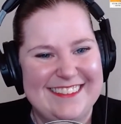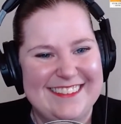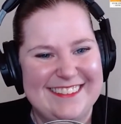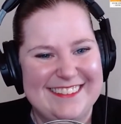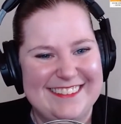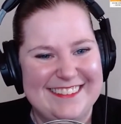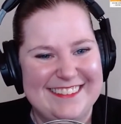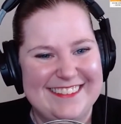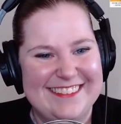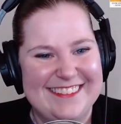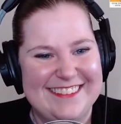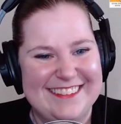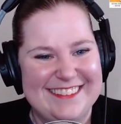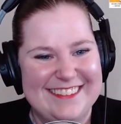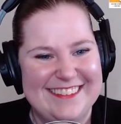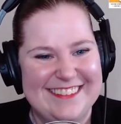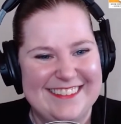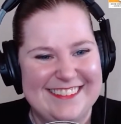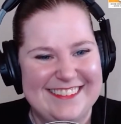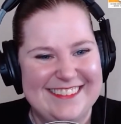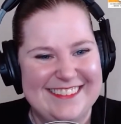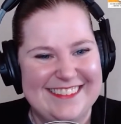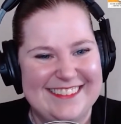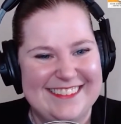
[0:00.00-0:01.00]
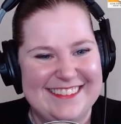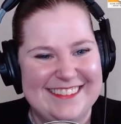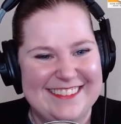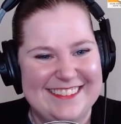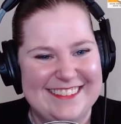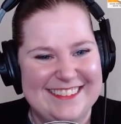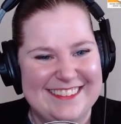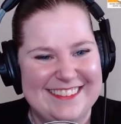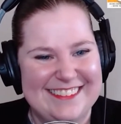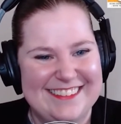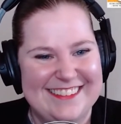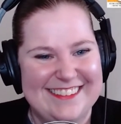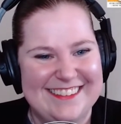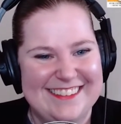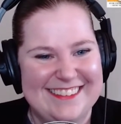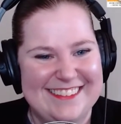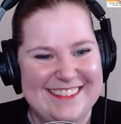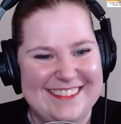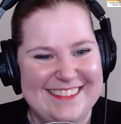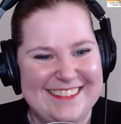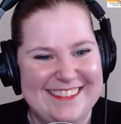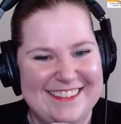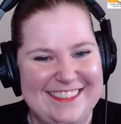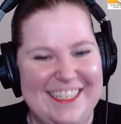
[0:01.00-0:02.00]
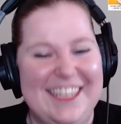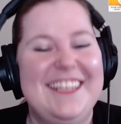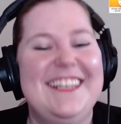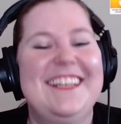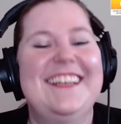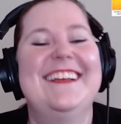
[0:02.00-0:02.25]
The person shown says nothing.